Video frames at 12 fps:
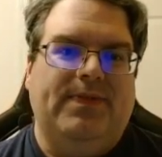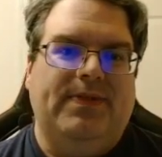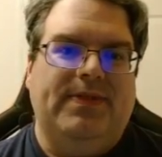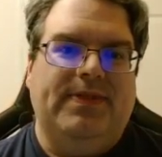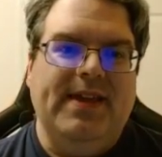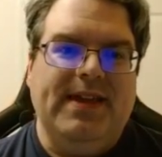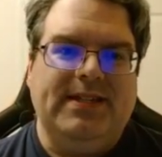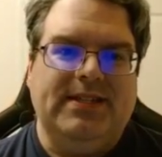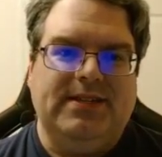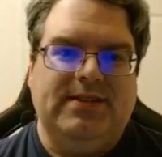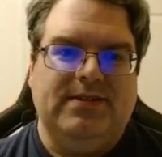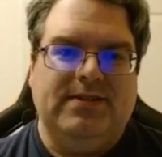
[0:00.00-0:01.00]

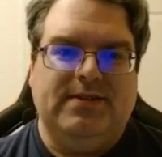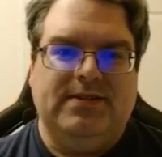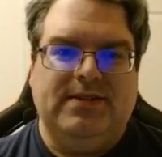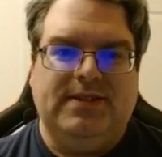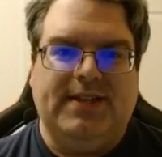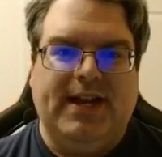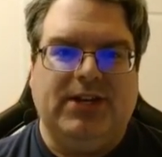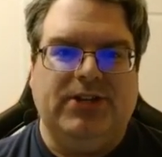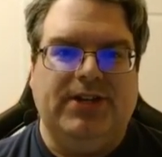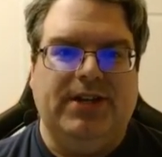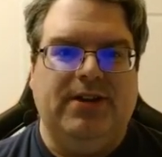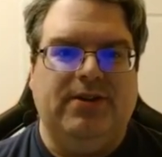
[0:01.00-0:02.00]
This
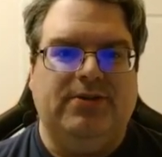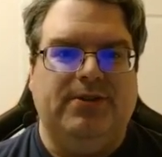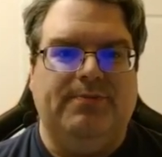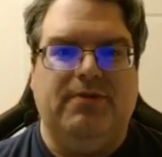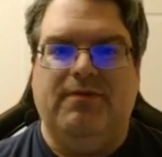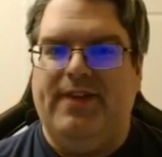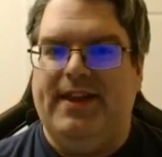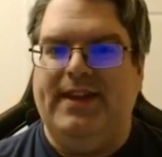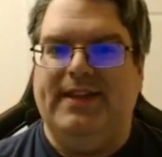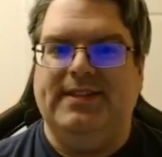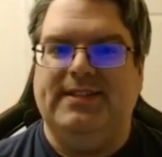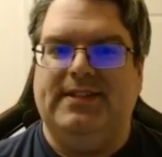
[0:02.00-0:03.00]
section here, to prevent
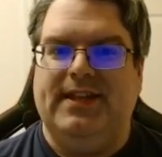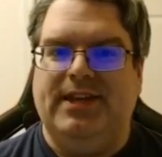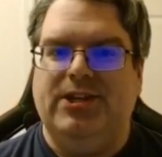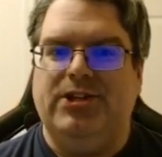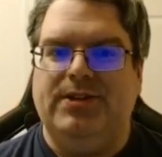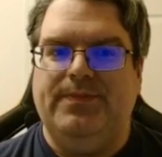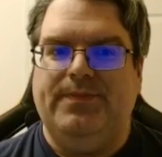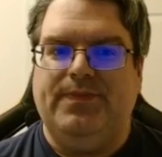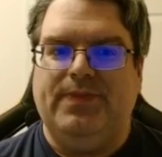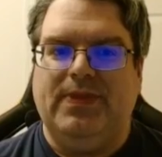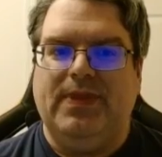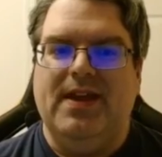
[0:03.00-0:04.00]
installation,
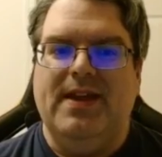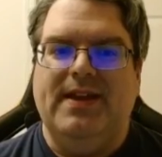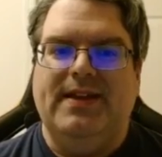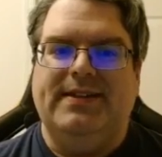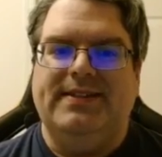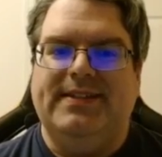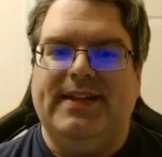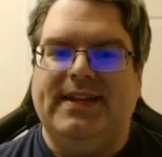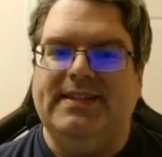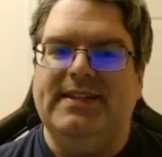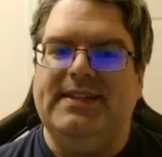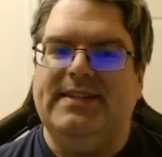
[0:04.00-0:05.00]

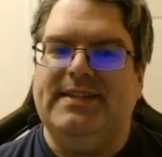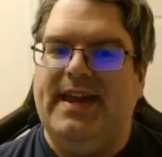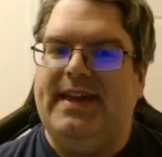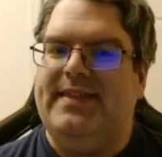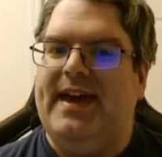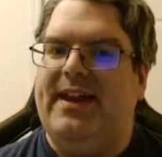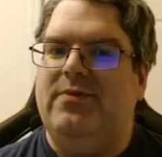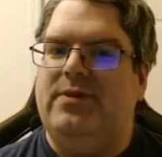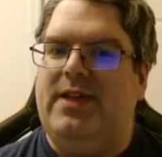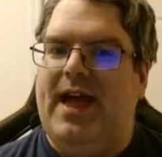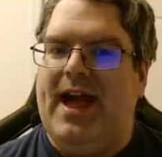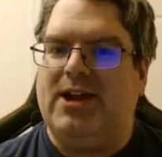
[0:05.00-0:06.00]
doesn't say that it
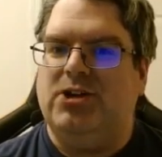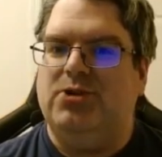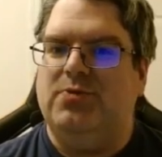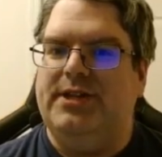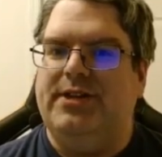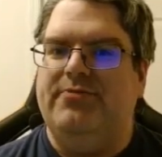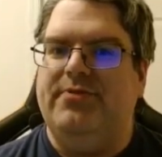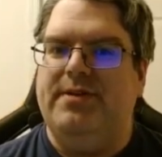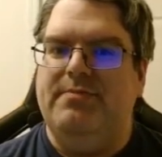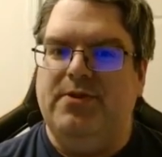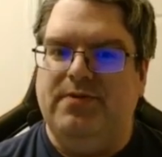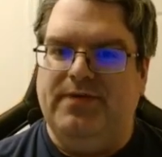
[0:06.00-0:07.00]
will actually
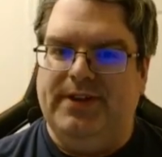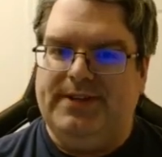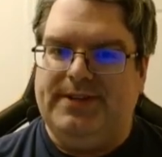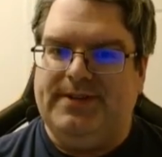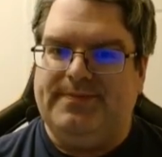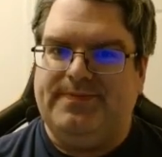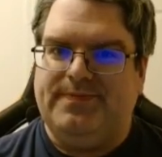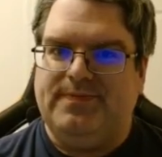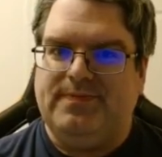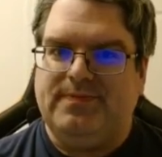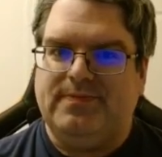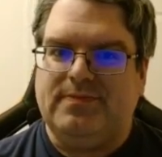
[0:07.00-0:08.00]
remove it.
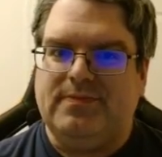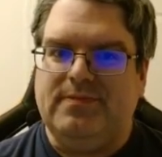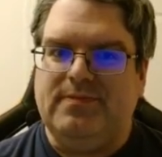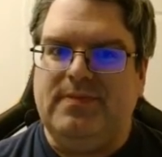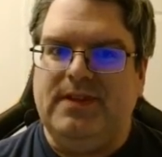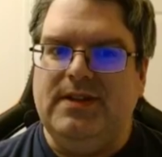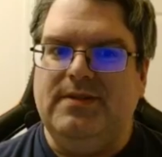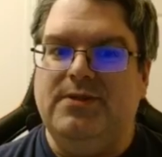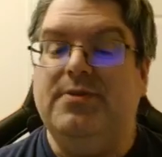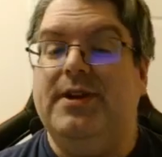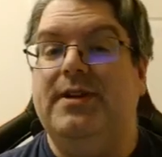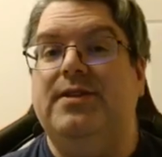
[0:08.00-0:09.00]

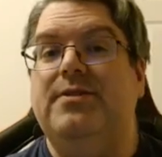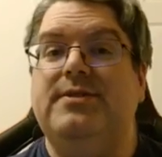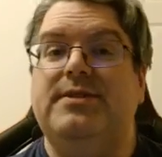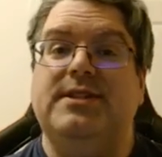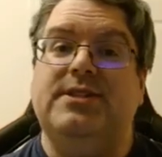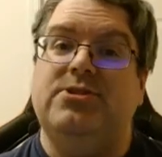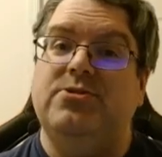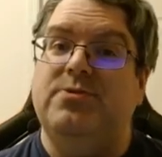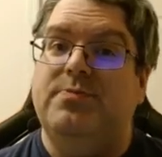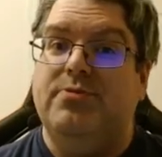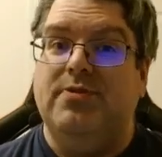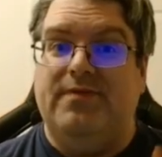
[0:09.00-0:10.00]
You can use this to
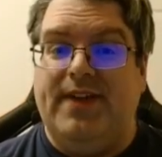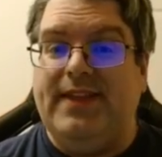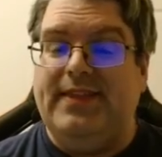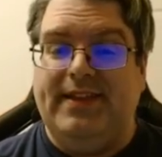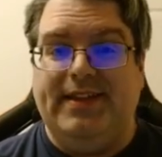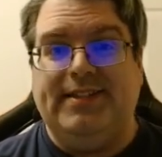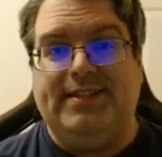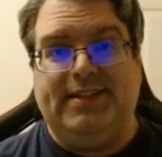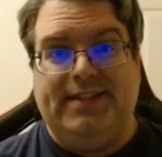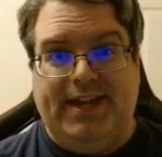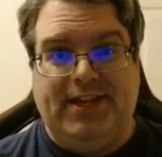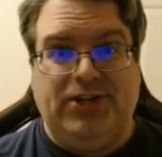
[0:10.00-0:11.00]
prevent the
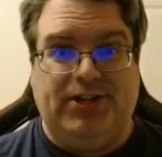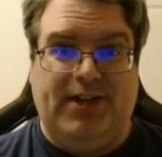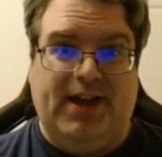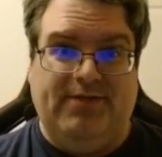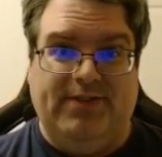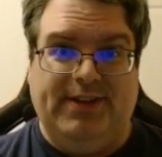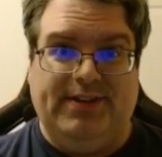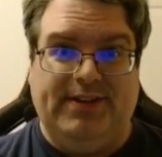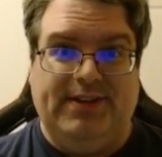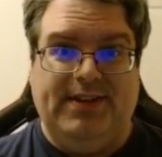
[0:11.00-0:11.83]
installation of it,